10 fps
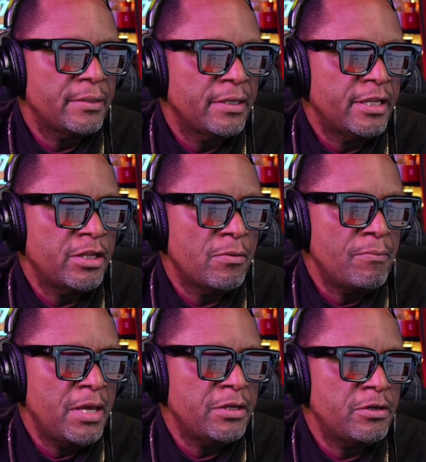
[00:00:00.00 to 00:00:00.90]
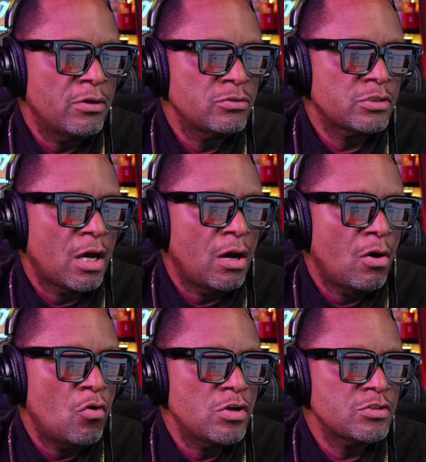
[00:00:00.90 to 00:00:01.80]
And then your mid notes are
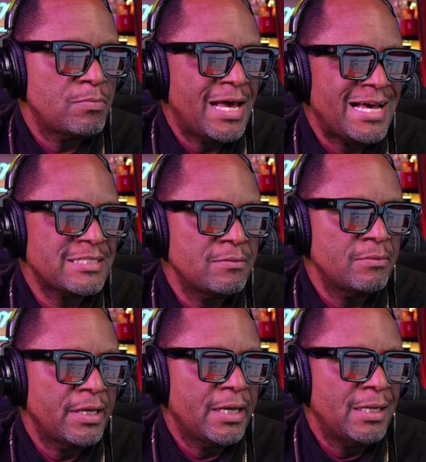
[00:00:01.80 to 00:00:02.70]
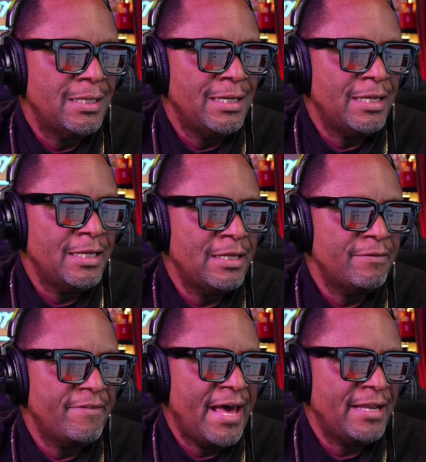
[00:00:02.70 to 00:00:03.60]
orange blossom, lily of the
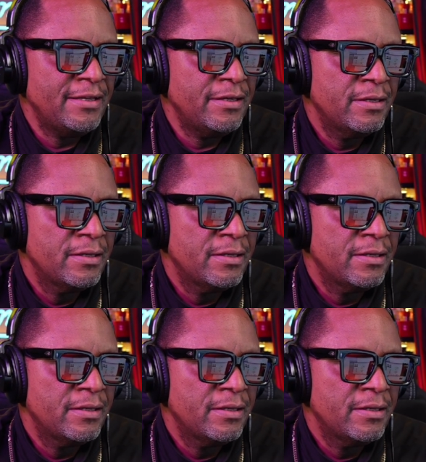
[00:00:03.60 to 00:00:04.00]
valley.